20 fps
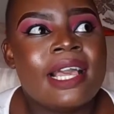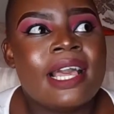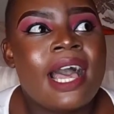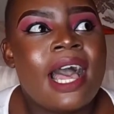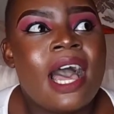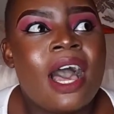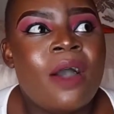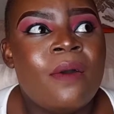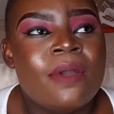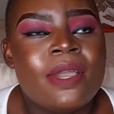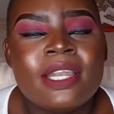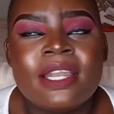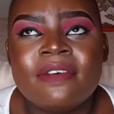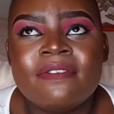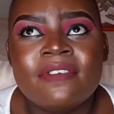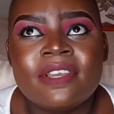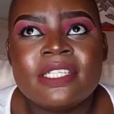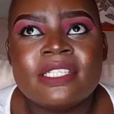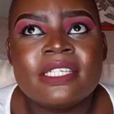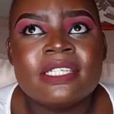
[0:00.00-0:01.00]
how it
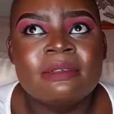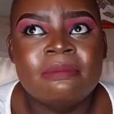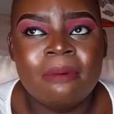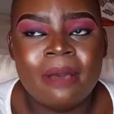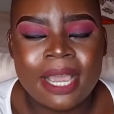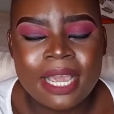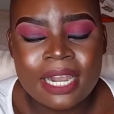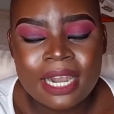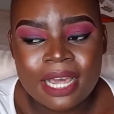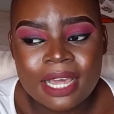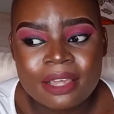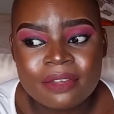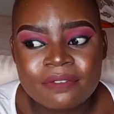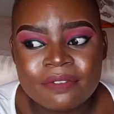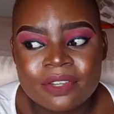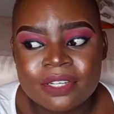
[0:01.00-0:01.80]
affected my life,